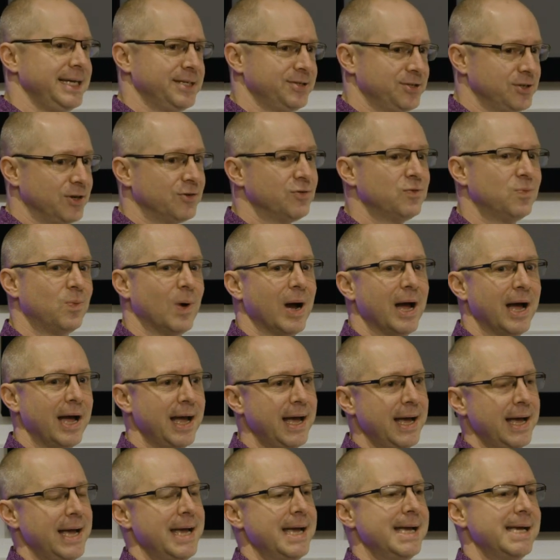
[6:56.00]
software,
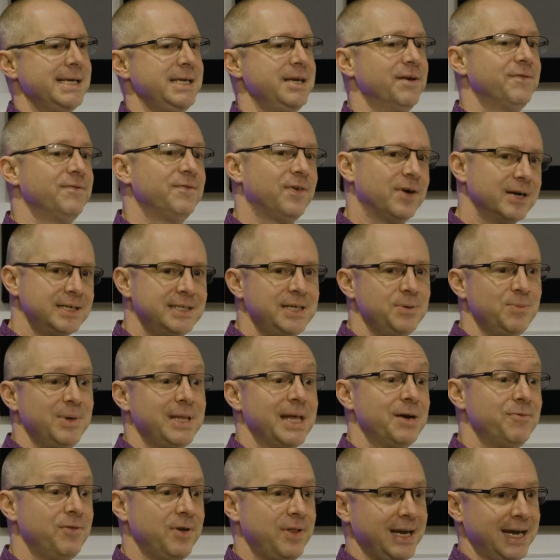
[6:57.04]
you're fighting with
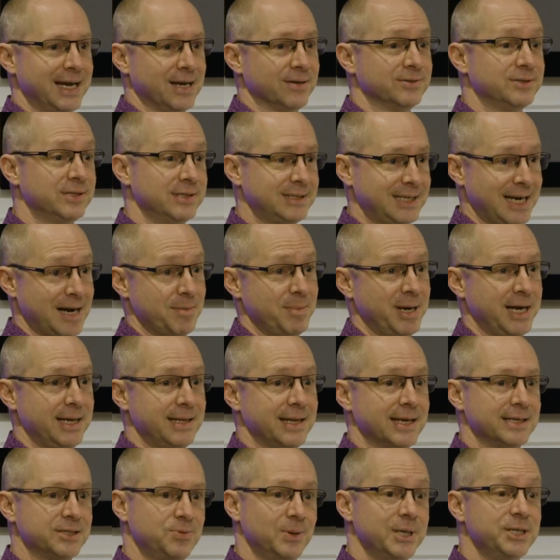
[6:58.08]
everything else that's happening in
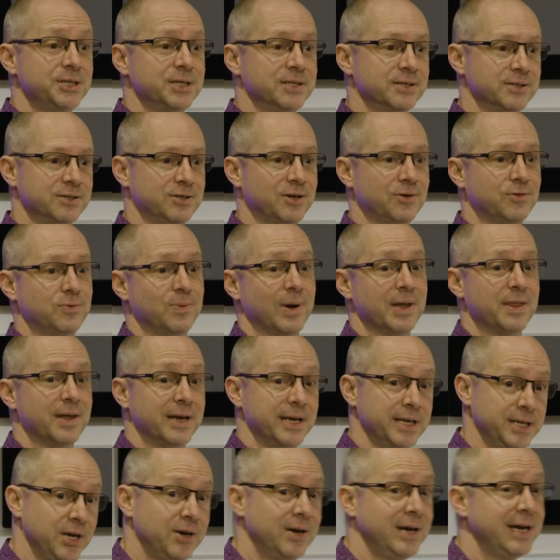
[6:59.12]
that switch and the software
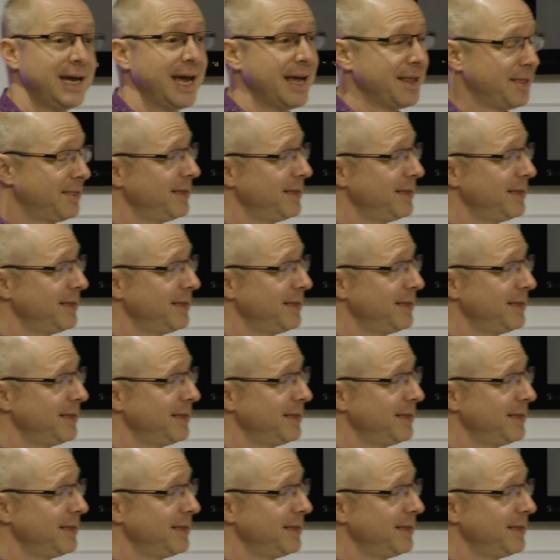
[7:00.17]
thing. You can get